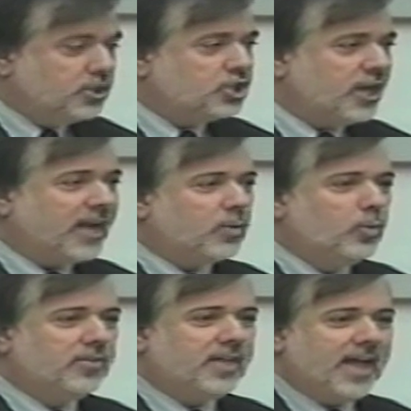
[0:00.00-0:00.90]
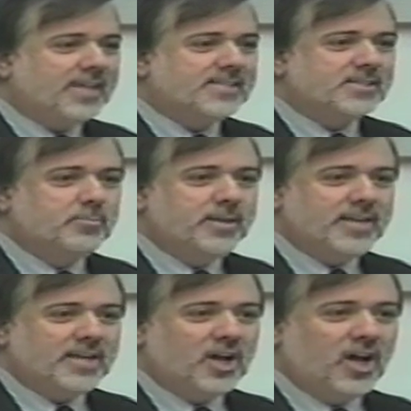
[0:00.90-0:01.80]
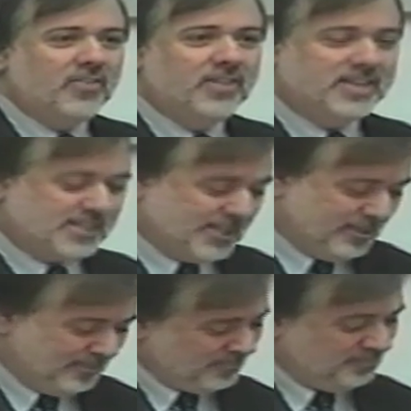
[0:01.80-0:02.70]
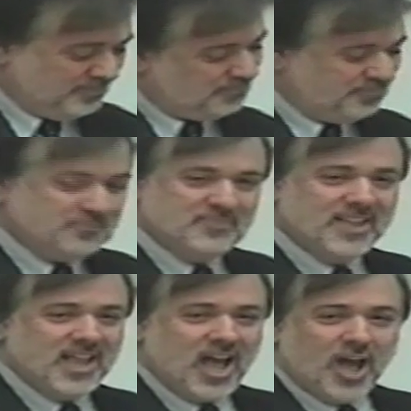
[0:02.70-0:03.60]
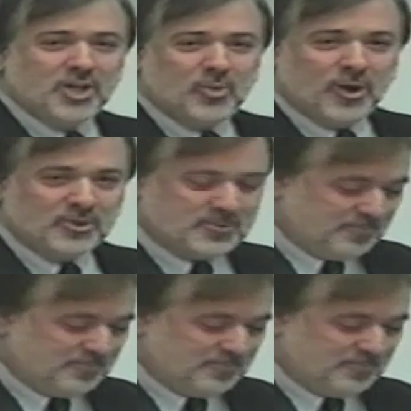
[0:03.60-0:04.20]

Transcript: Check with SB on this, unquote.